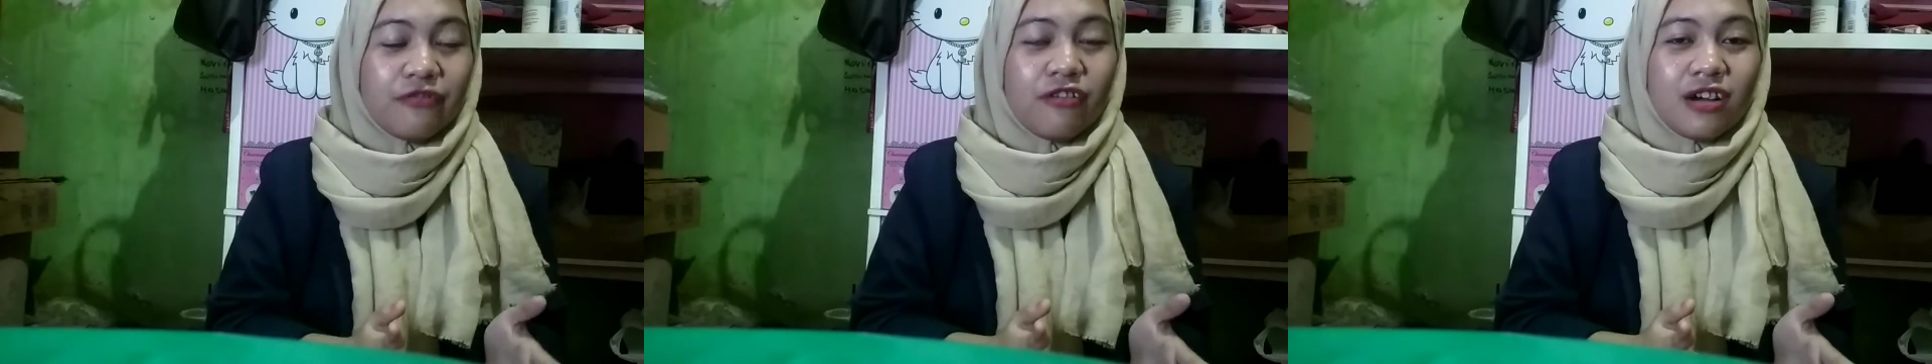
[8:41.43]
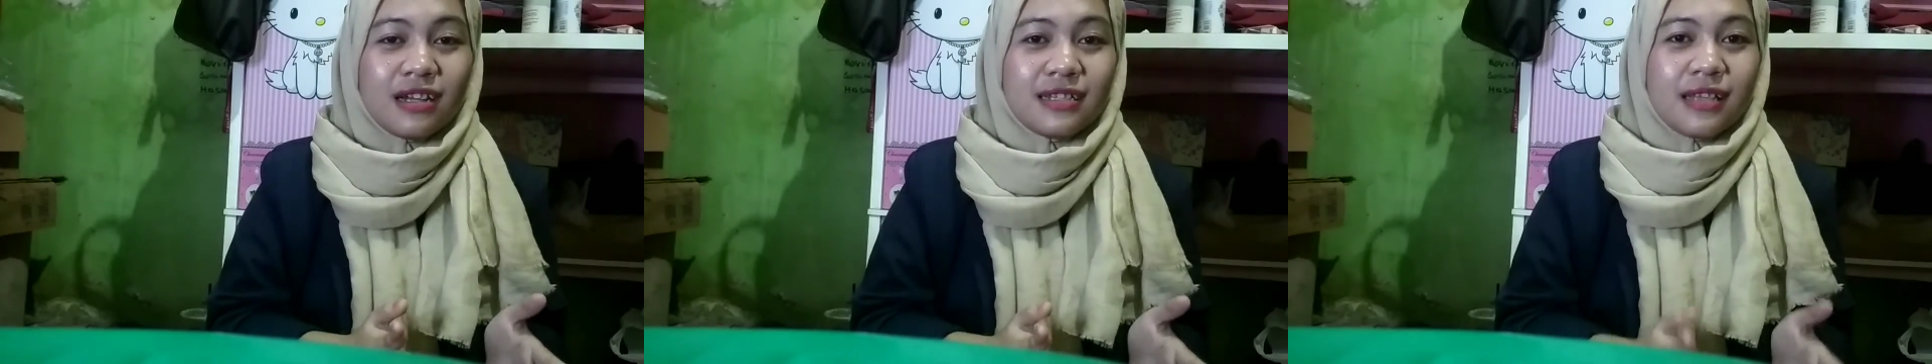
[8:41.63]

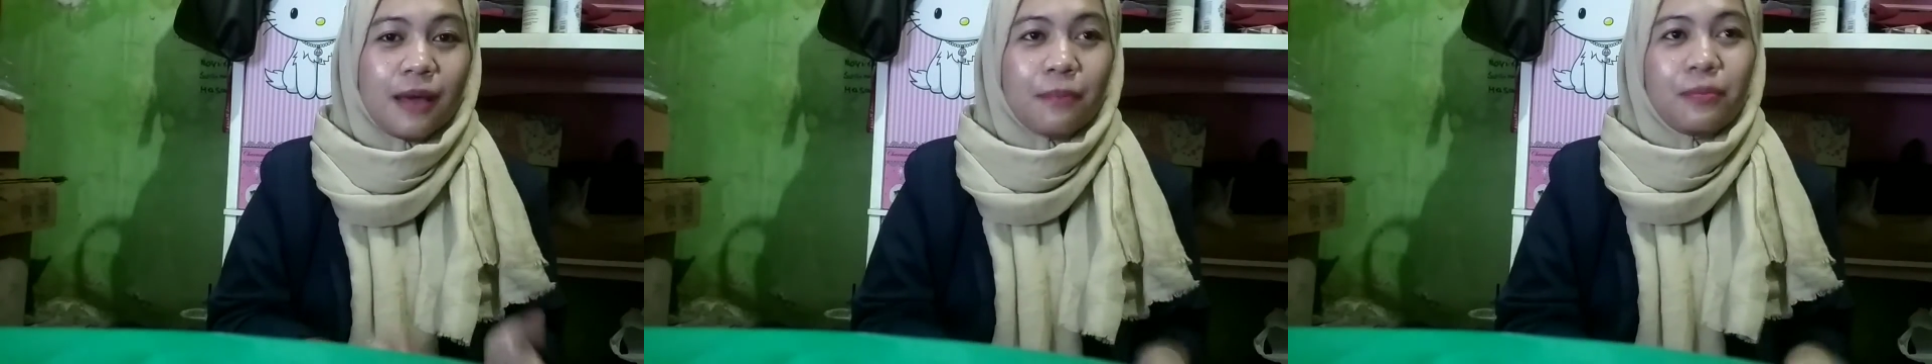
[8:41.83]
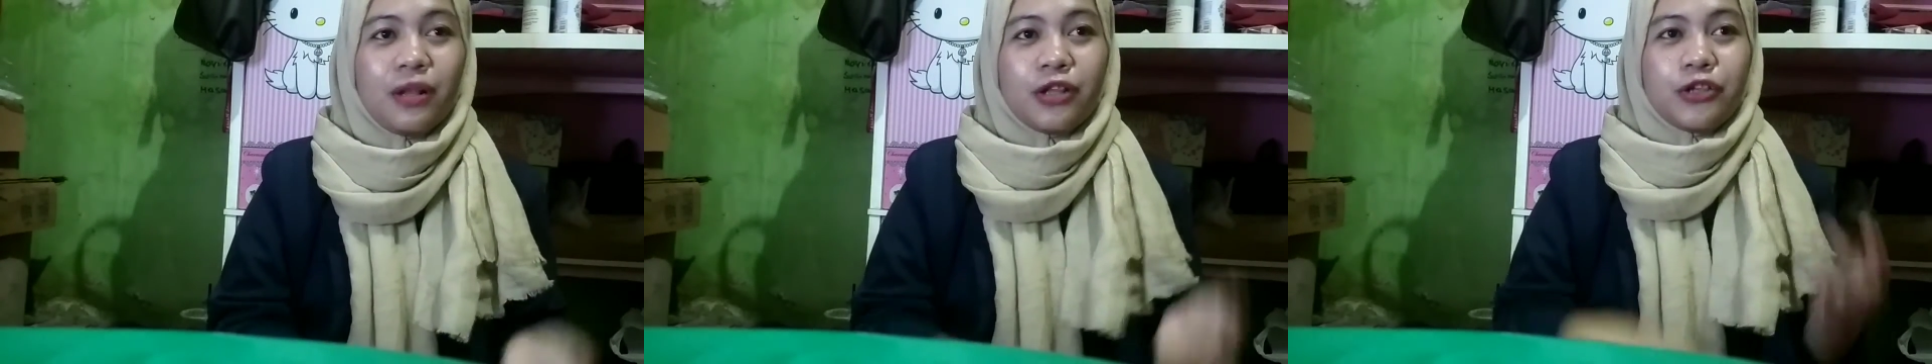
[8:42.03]
For
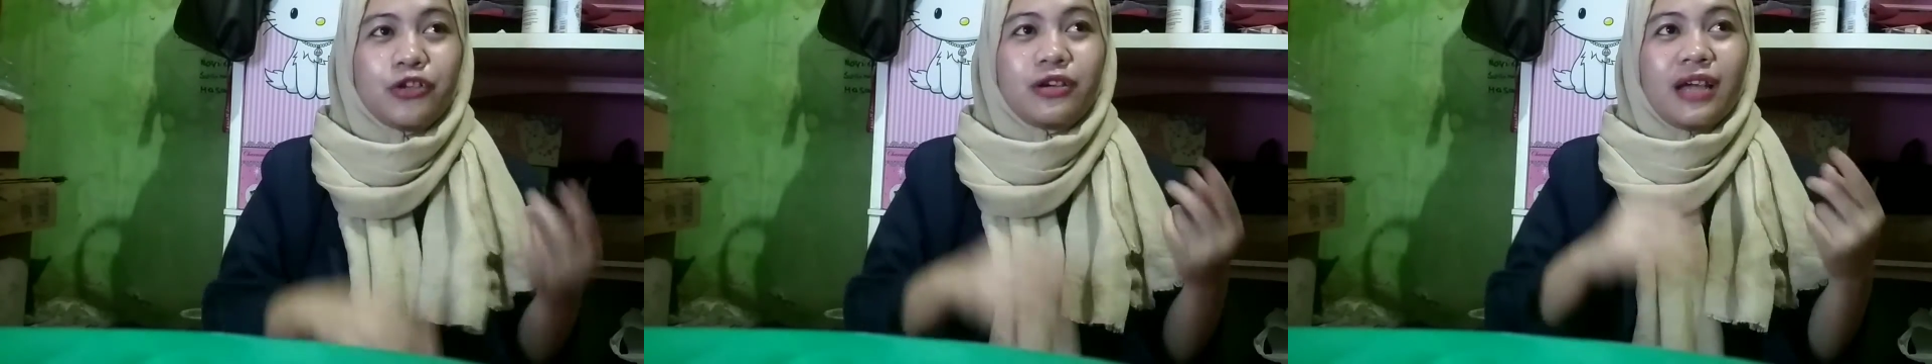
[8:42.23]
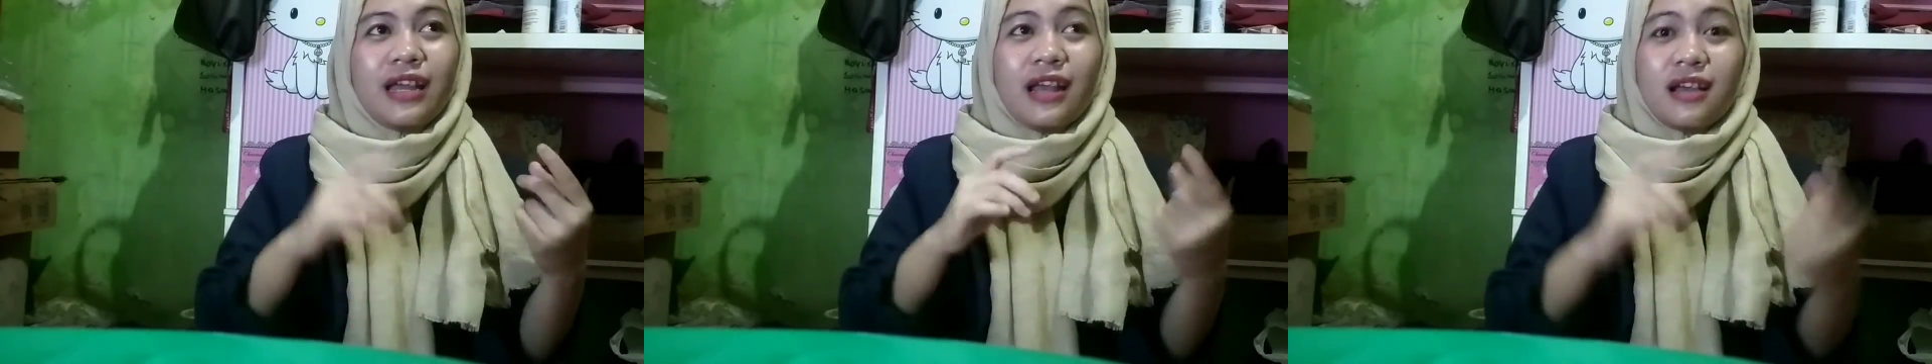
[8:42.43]
example, you
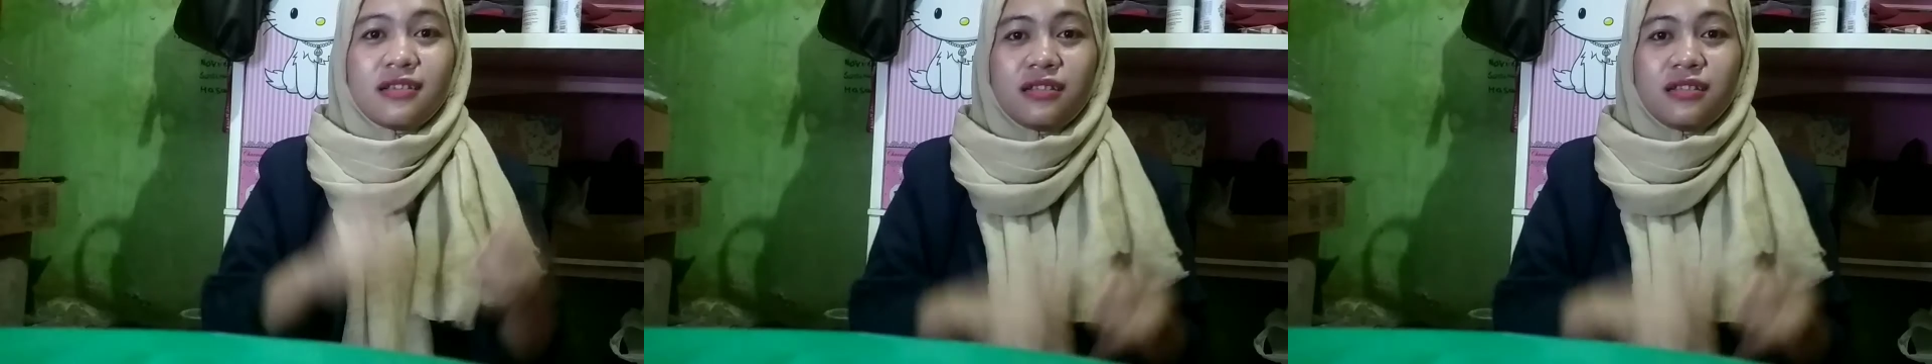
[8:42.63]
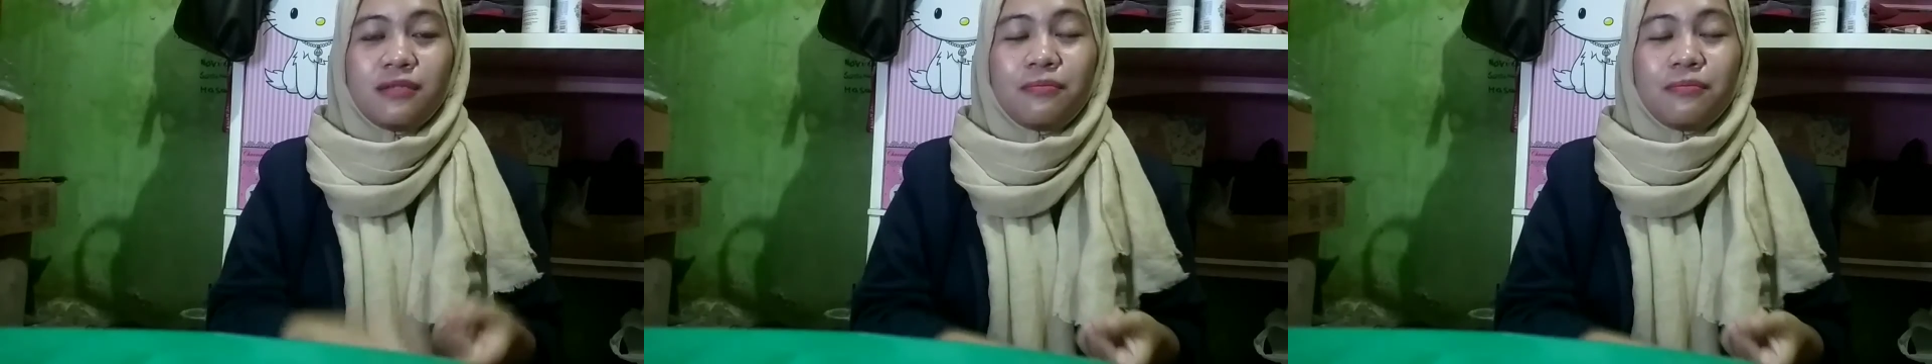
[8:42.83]
can ask
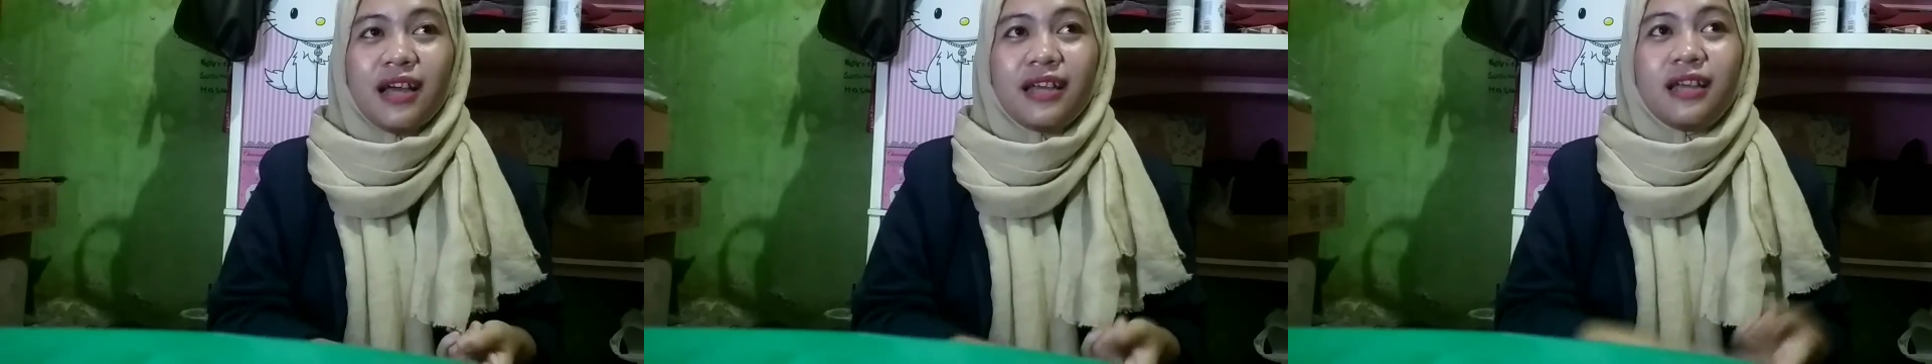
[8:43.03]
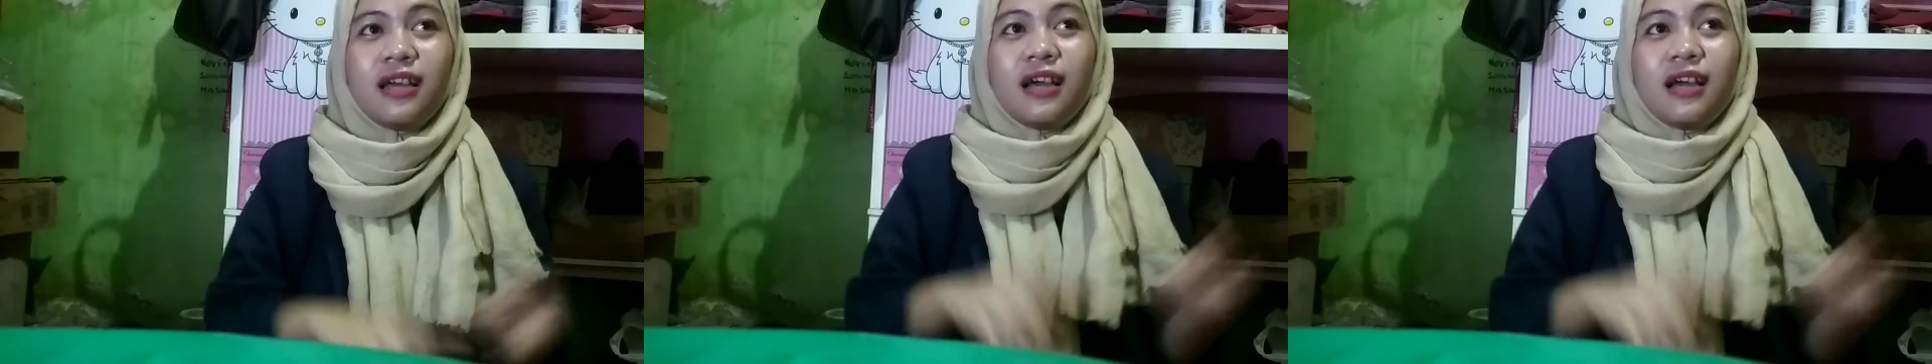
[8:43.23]
them by